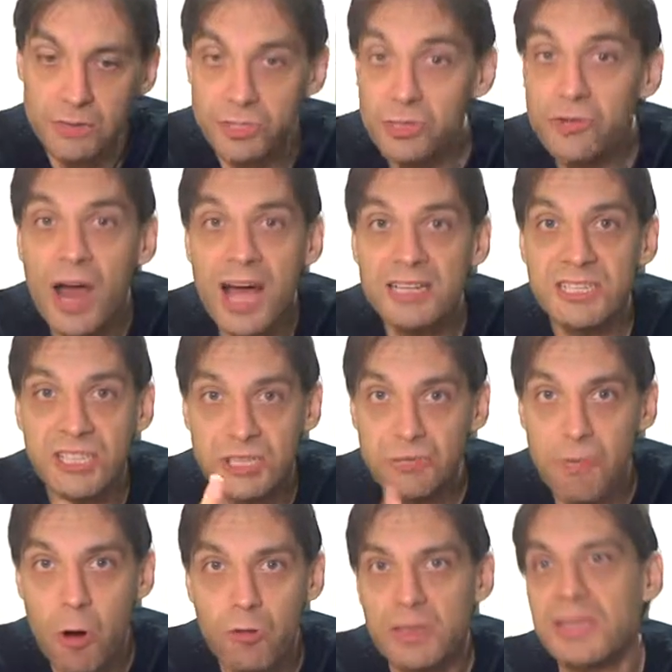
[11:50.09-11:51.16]
Do not
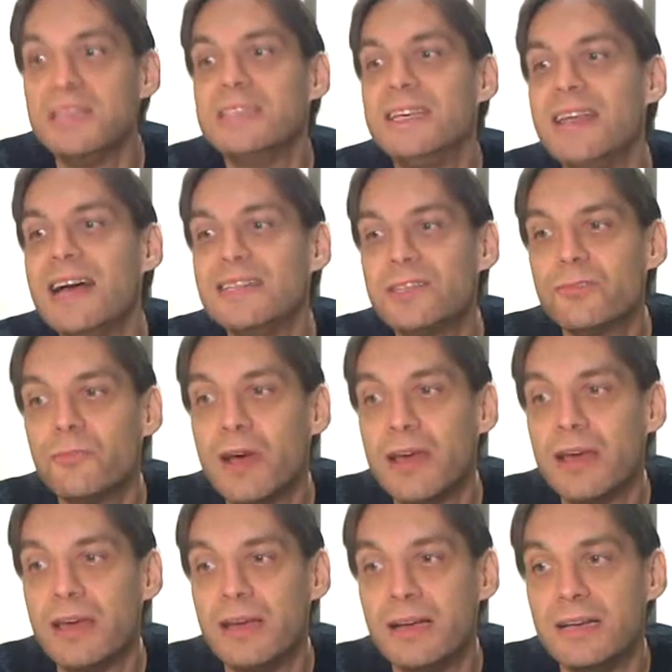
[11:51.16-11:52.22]
smoke. You see, that's the
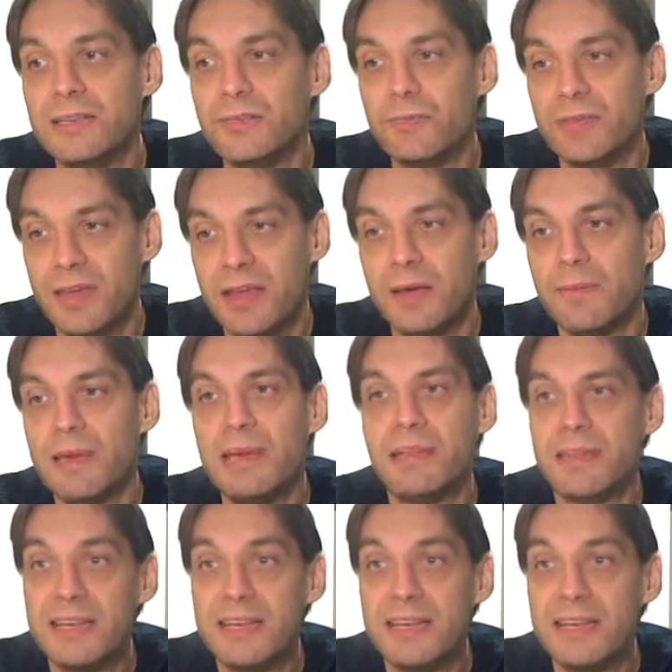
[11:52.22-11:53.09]
way it is with him.